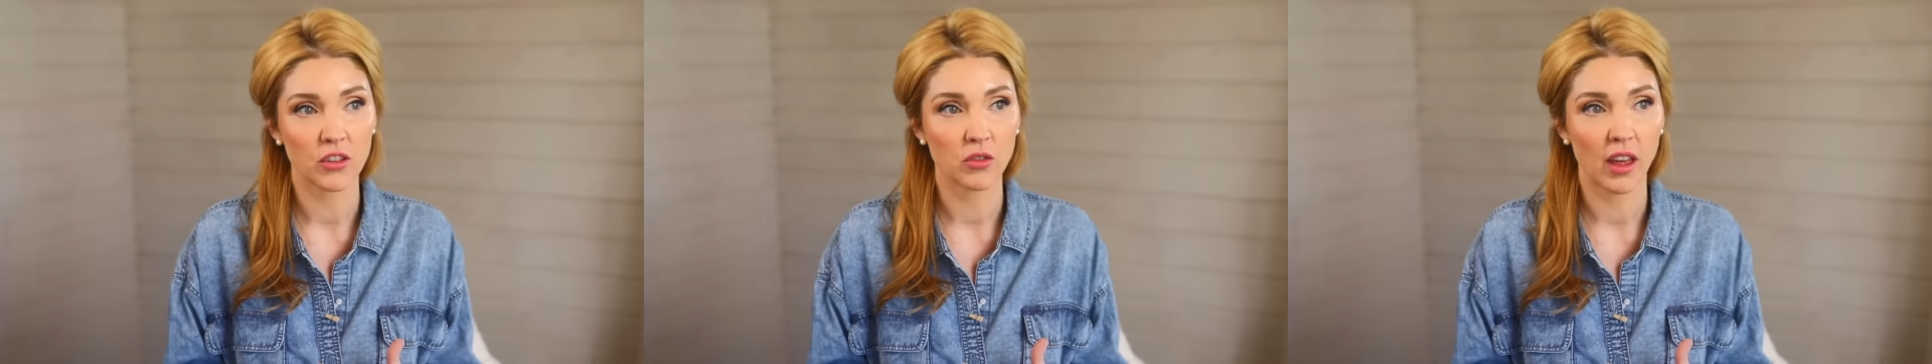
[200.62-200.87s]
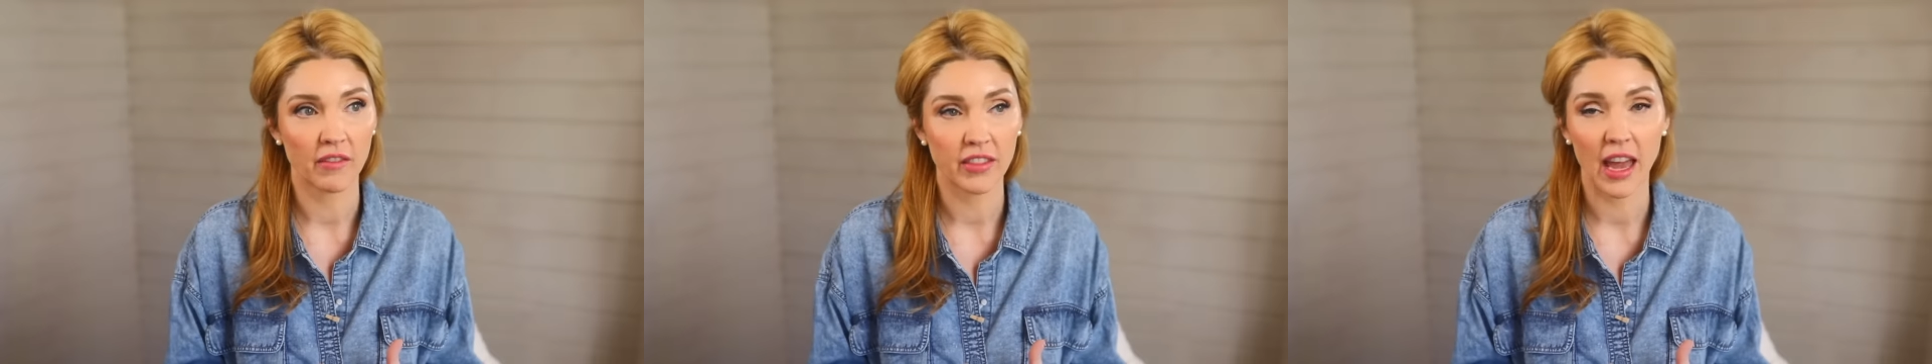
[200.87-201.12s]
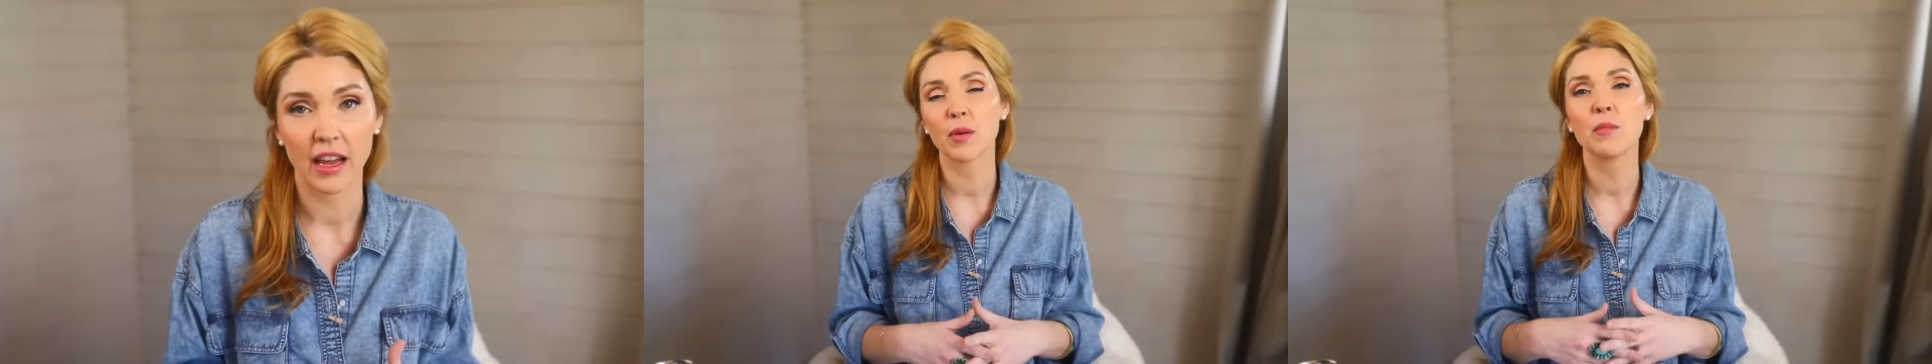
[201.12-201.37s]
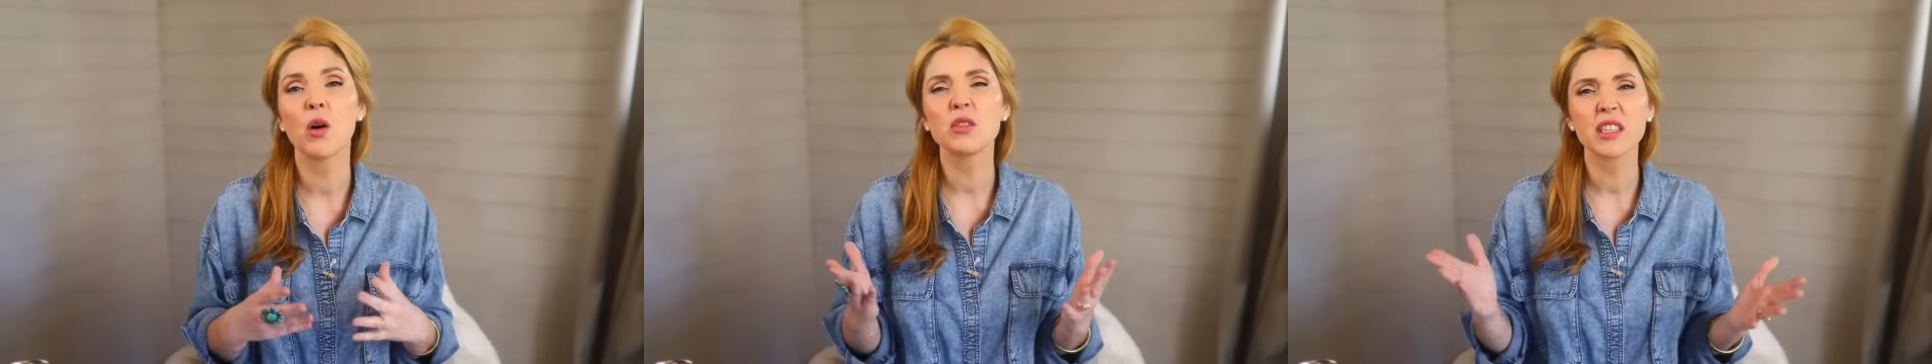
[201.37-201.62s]
you love that.
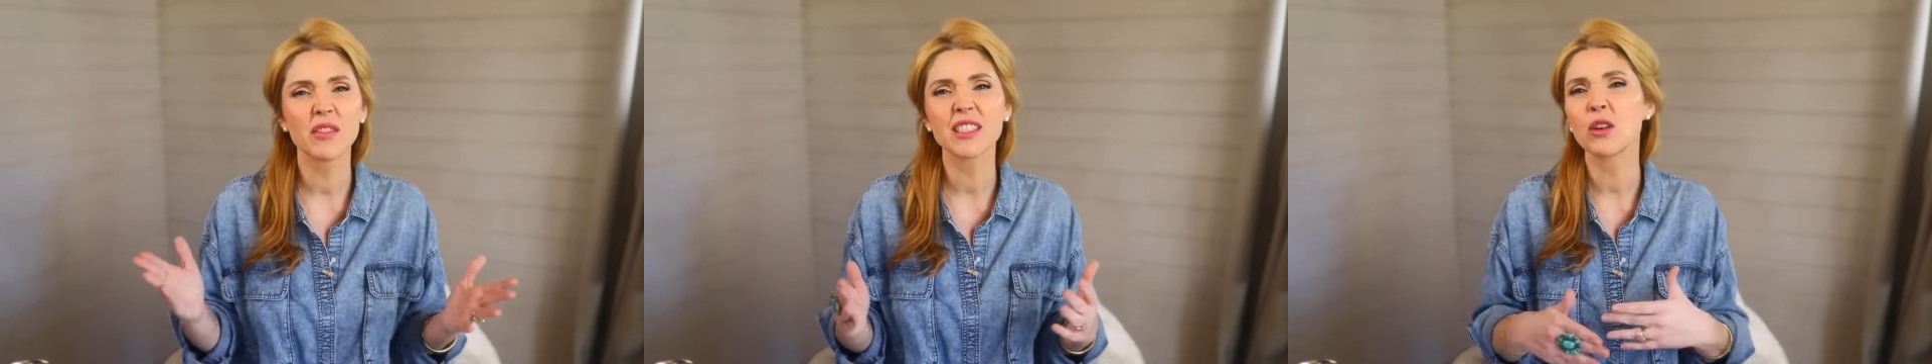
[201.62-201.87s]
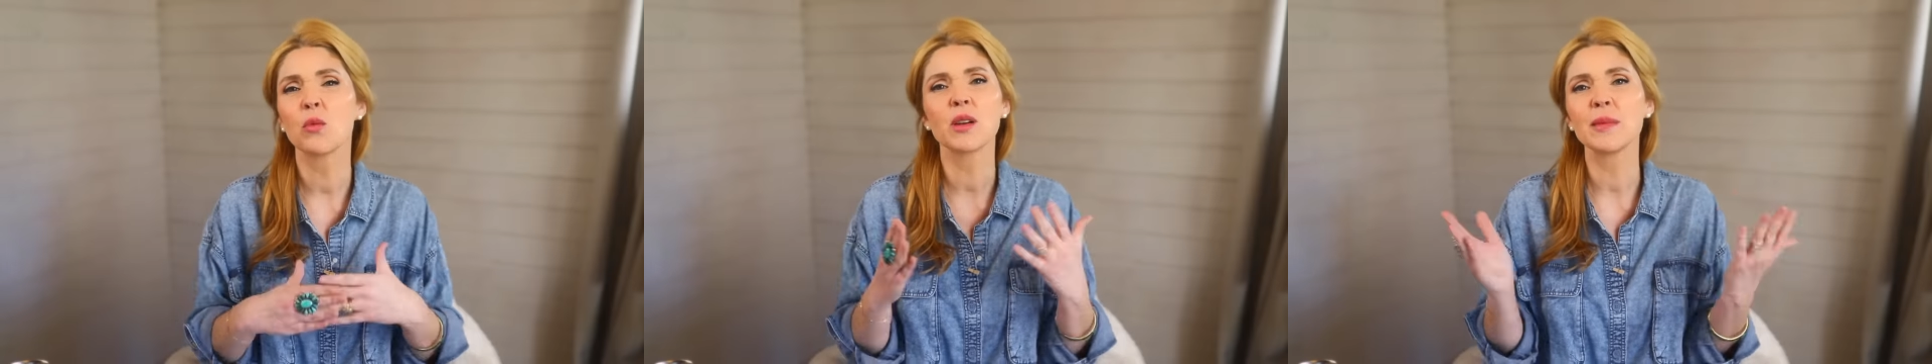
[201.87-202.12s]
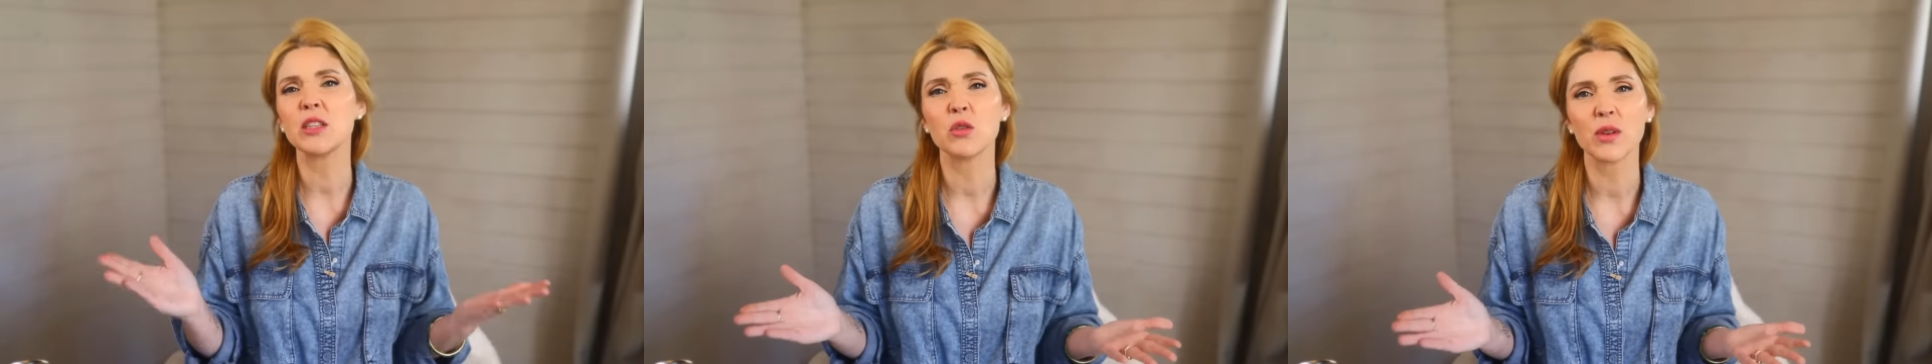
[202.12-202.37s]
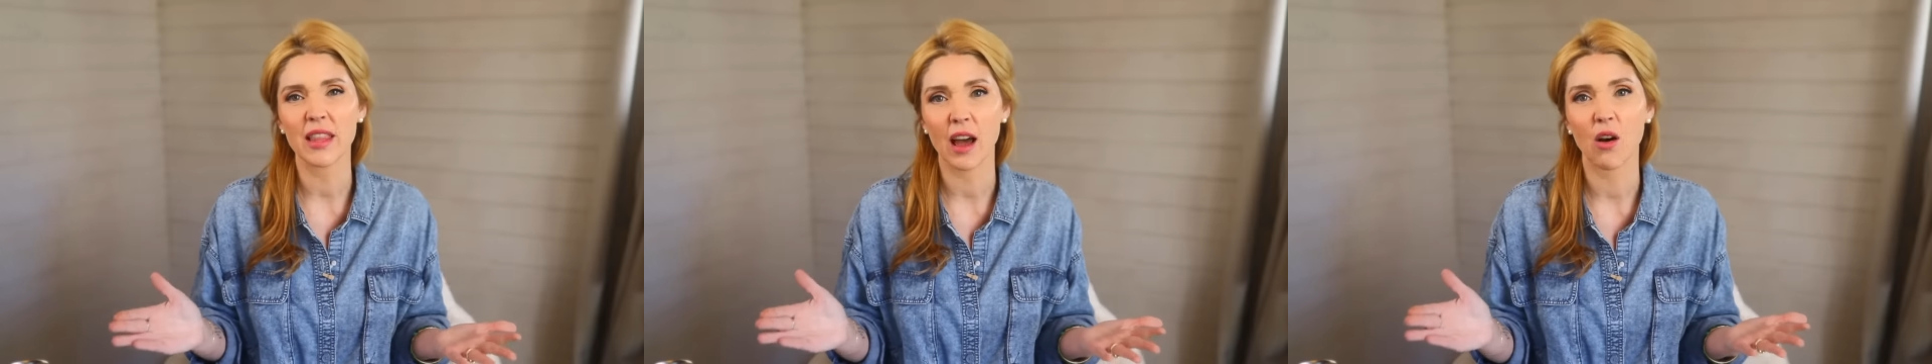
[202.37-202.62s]
But most of us don't want to be
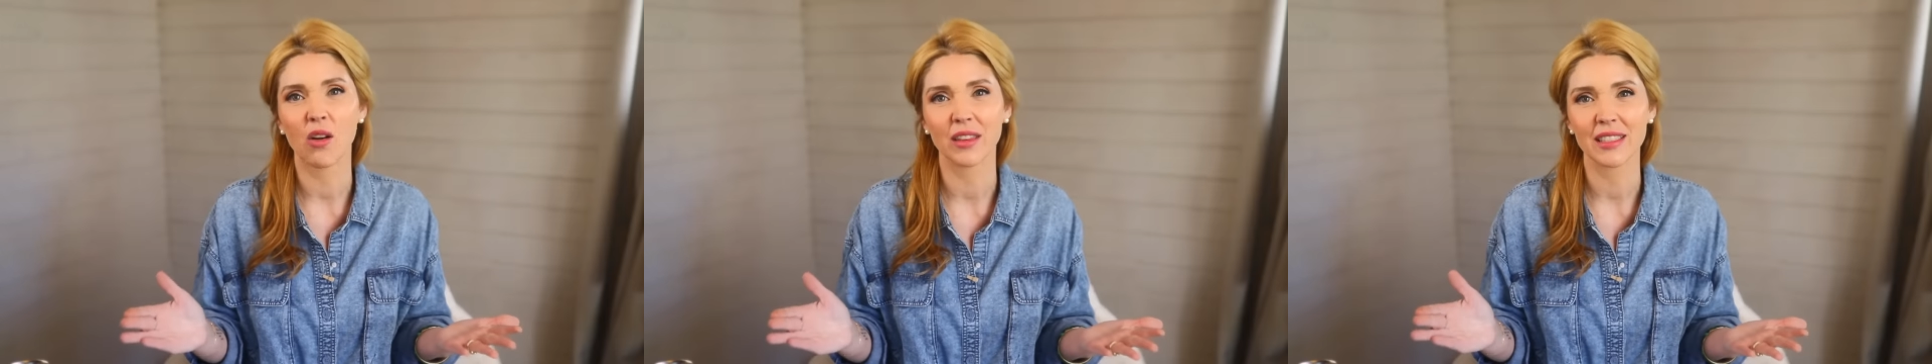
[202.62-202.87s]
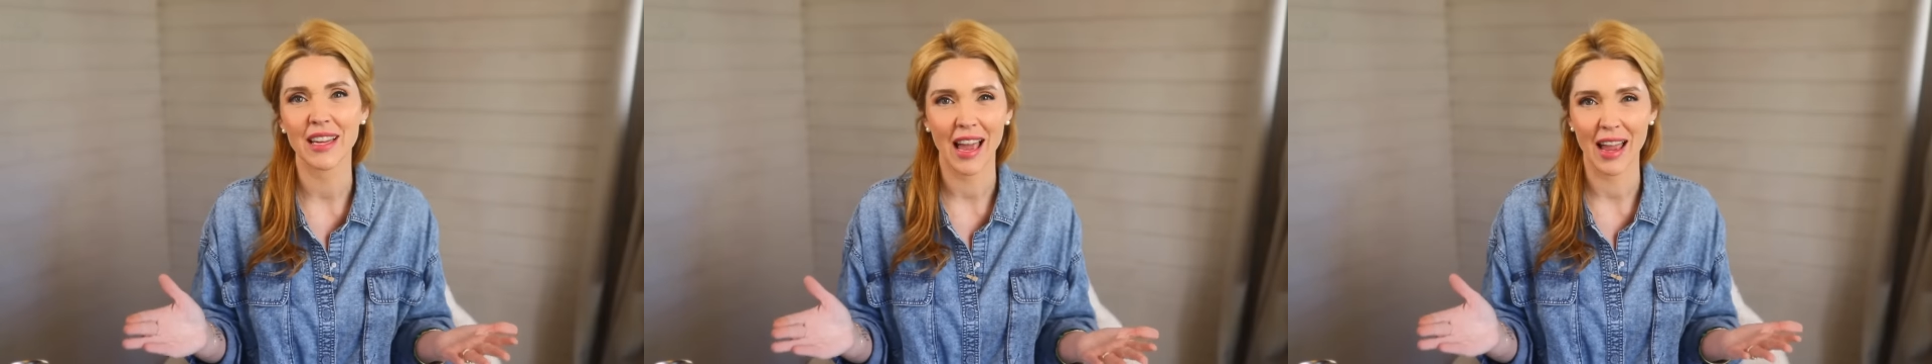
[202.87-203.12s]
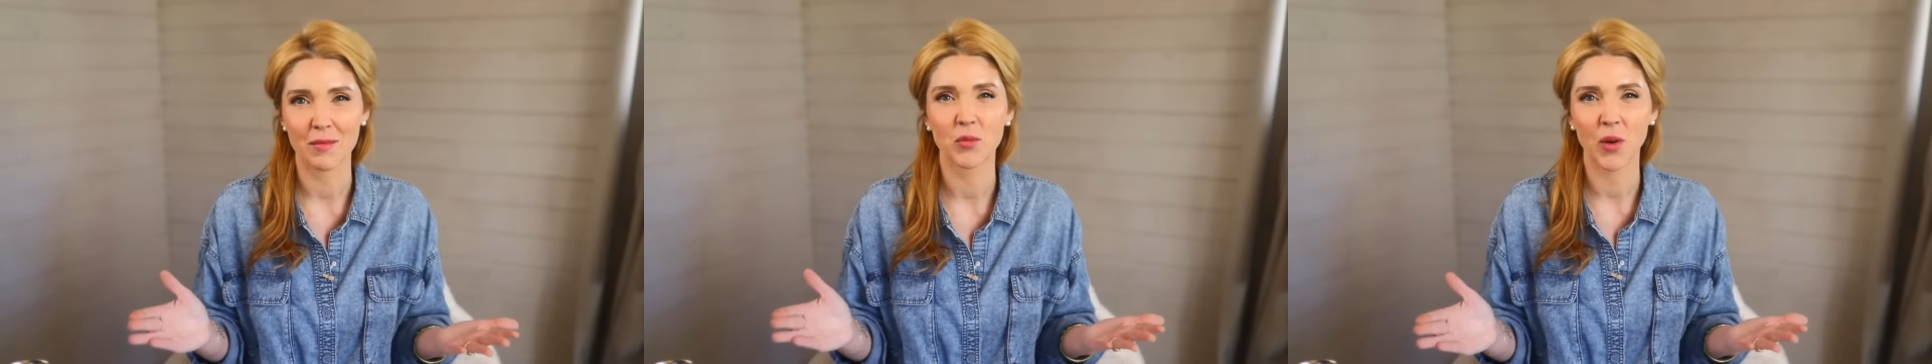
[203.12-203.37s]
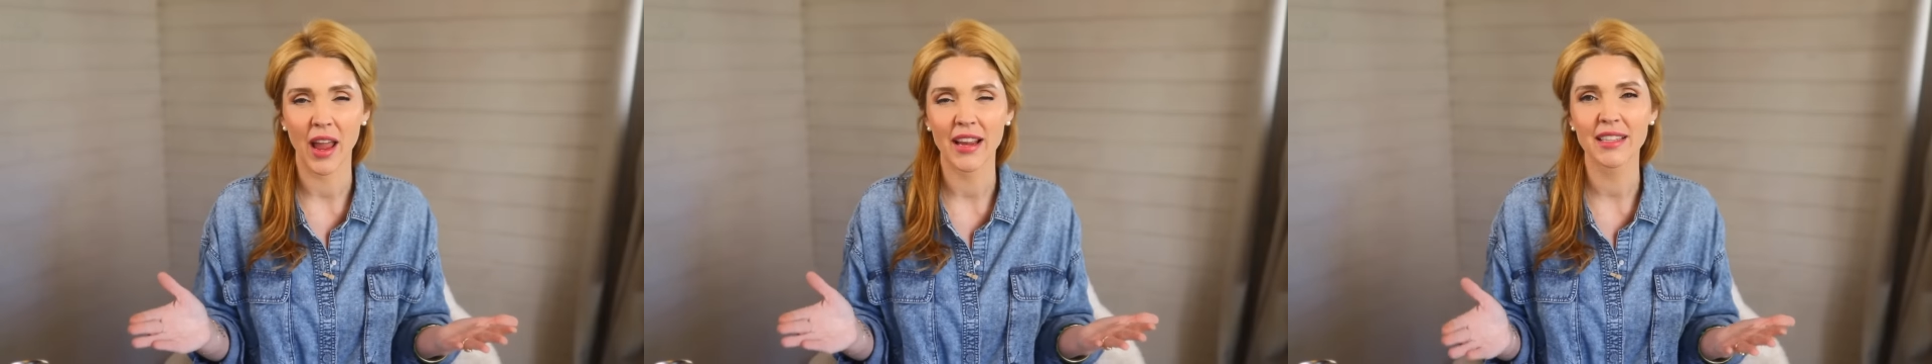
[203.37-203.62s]
doing that all the time,
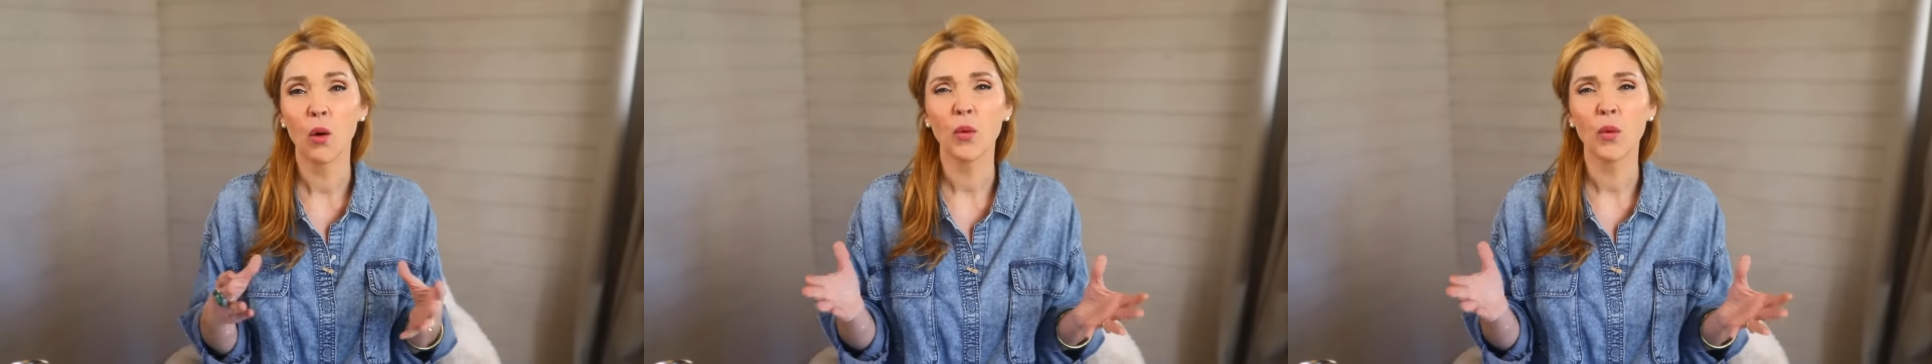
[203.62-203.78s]
right?